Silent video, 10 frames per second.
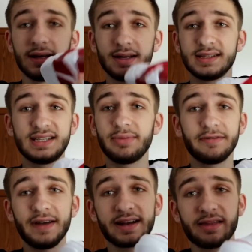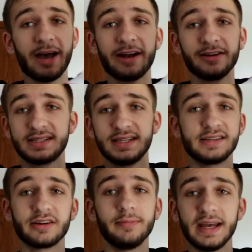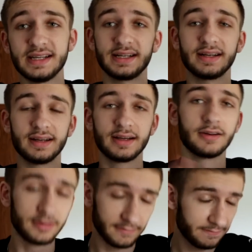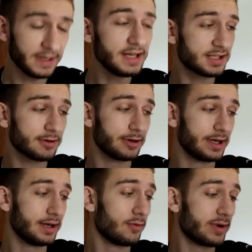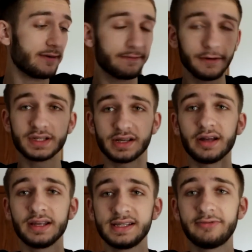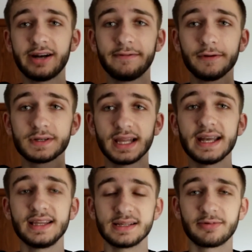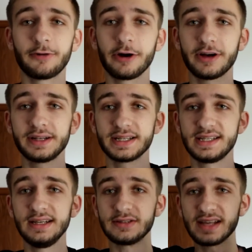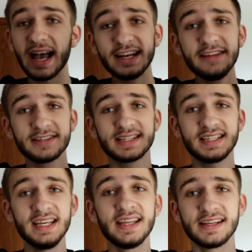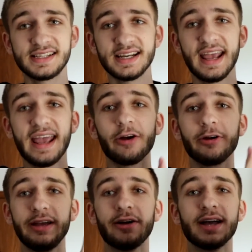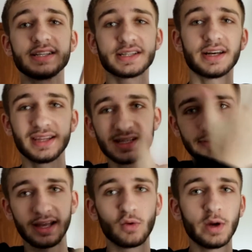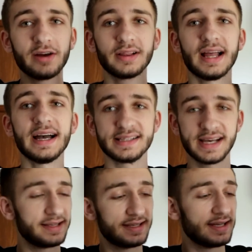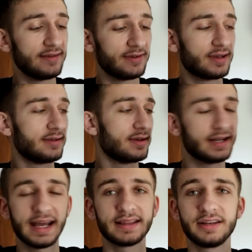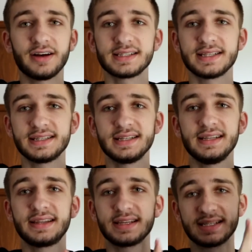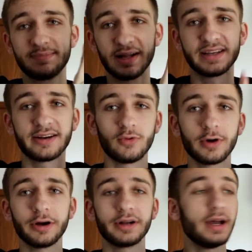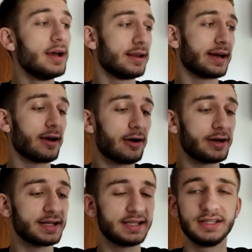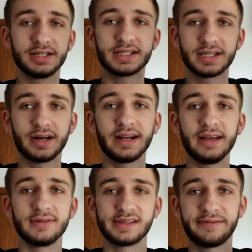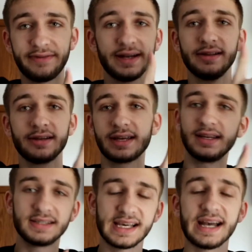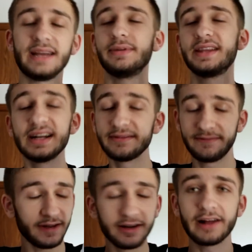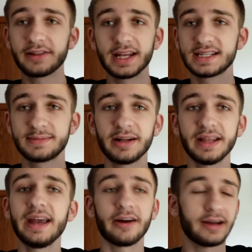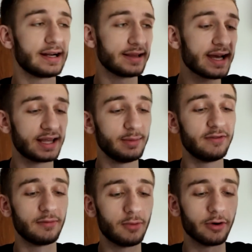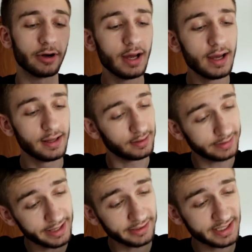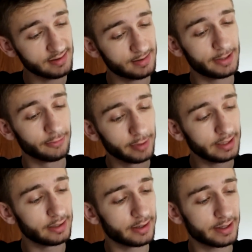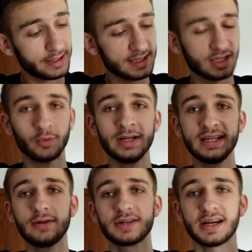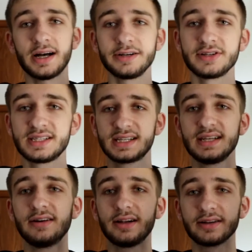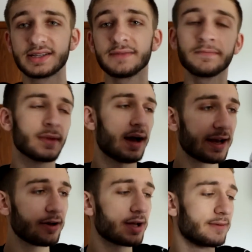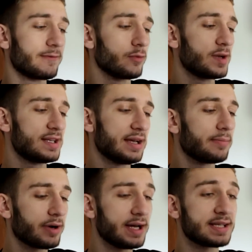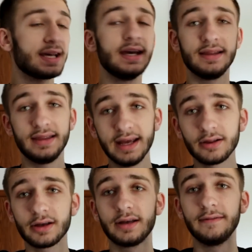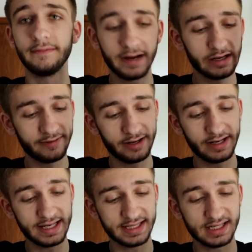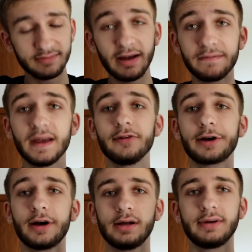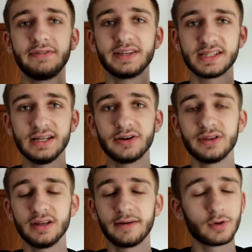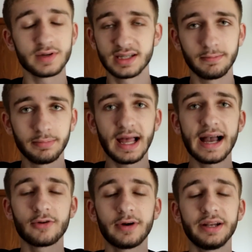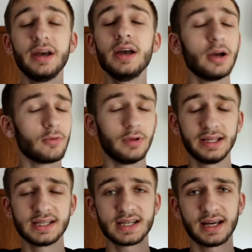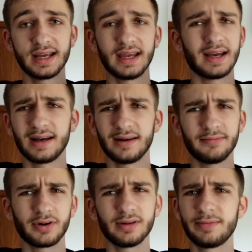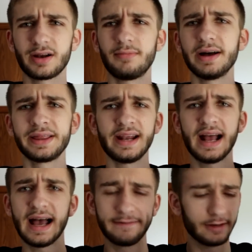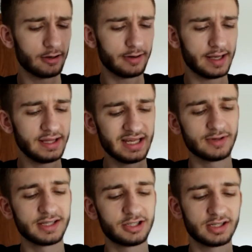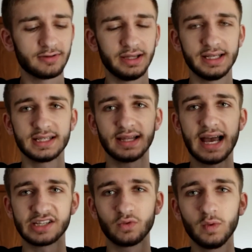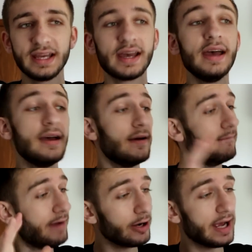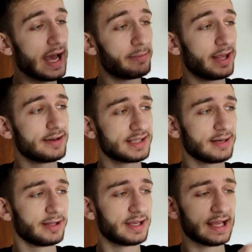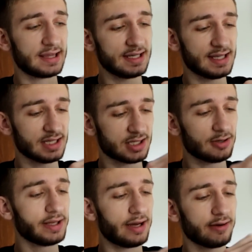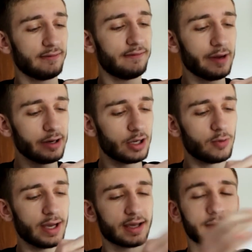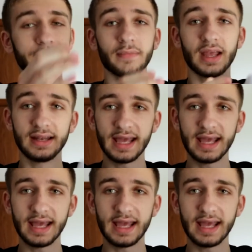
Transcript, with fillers: Simple fact of the matter is these are amazing. Funny story, when I first saw these and when I first liked these before I got into sneakers, I didn't even see that it said Air here. I just thought these were like weird lines. I didn't even connect the dots and see that this spelt out a word. Like, I honestly just thought it was a funny looking design, but then I figured out that it spelled Air and I liked them even more. The leather seems to be really good on these. The retail was $160. I got them for retail price. They are looking very nice. This is my favorite colorway of the sneaker. Of course, the black one released probably about a month and a half ago, and these ones just released last week. Very happy that I was able to get these. They sold out very quick in